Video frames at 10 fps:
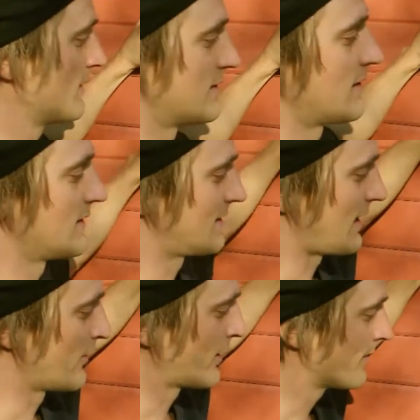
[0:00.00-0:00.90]
is
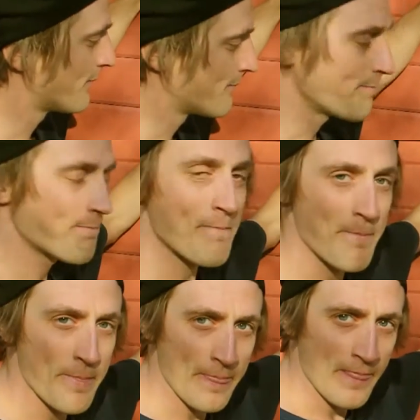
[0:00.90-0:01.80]
scouting,
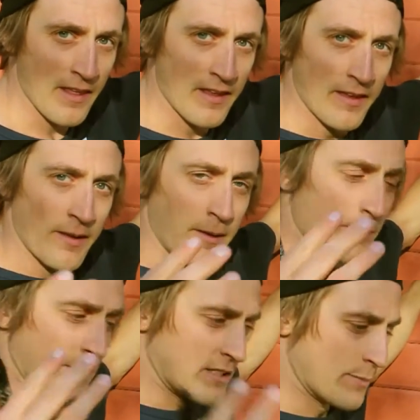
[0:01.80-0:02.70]

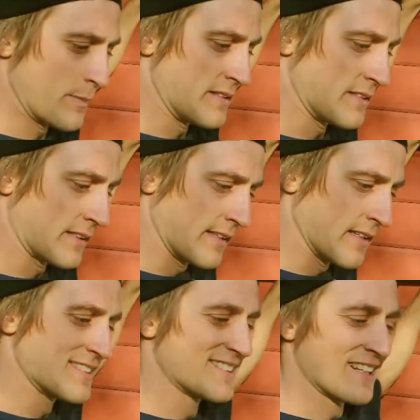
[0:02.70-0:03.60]
which is
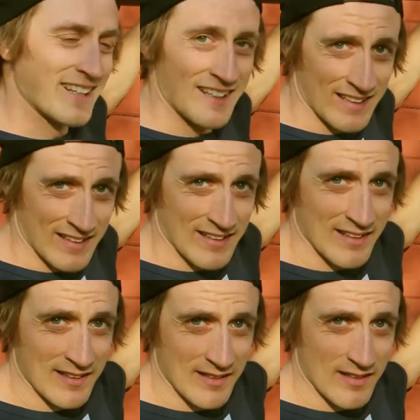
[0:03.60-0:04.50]
basically studying
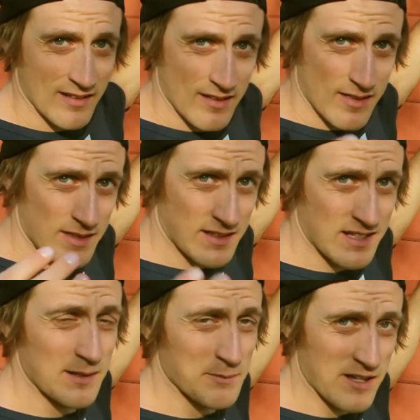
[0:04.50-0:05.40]
the
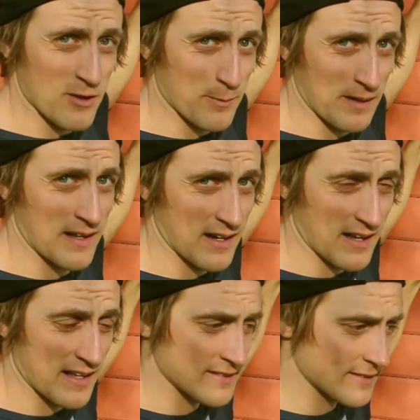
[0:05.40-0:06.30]
team that you're playing
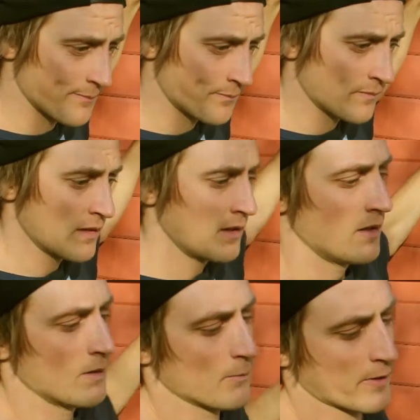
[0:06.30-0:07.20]
against.
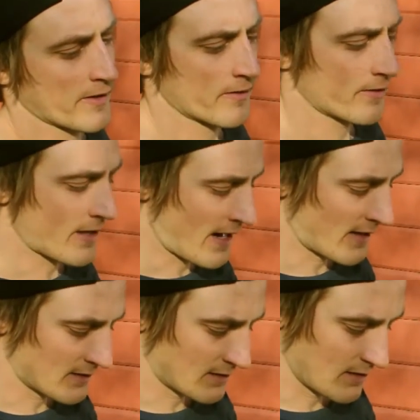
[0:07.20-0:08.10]
Whether that
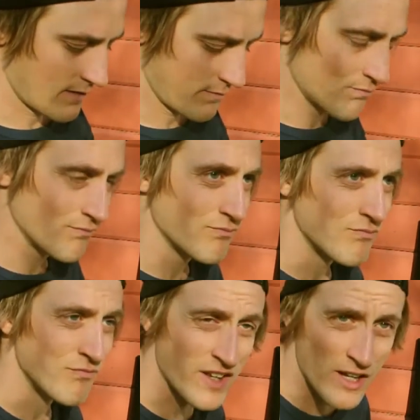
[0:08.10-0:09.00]
is
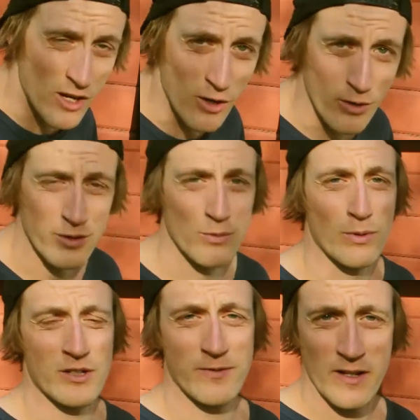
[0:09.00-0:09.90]
video, you
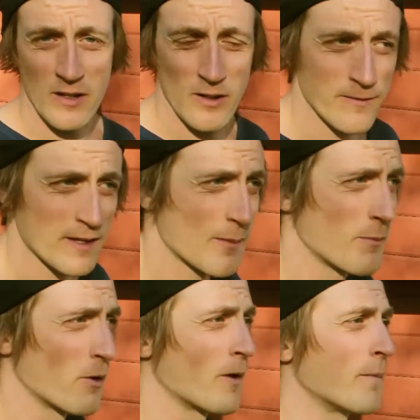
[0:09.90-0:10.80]
watch video of
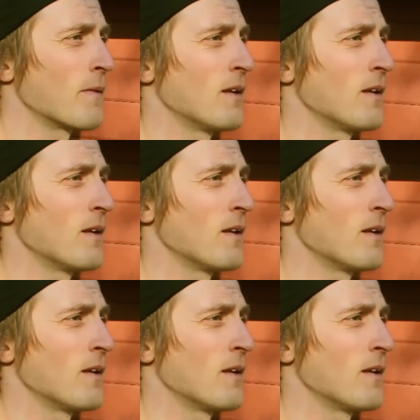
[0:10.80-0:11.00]
them, or